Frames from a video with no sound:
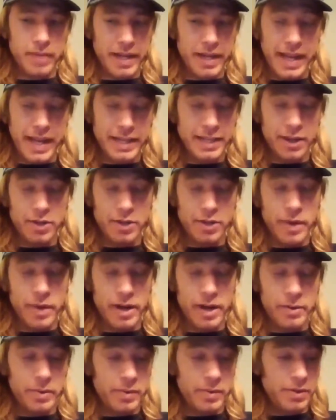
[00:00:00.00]
can't tell you
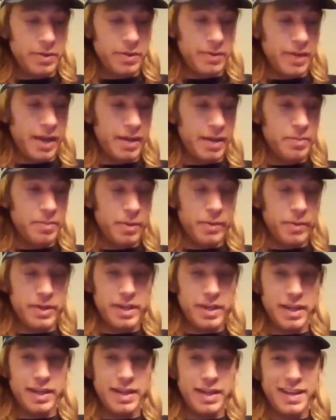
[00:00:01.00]
why we would do that, but we
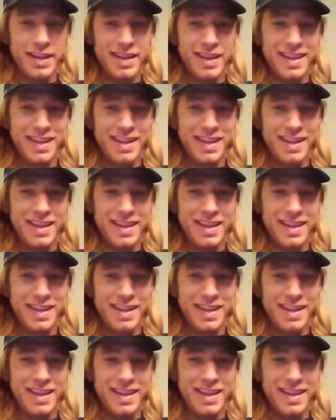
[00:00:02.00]
did.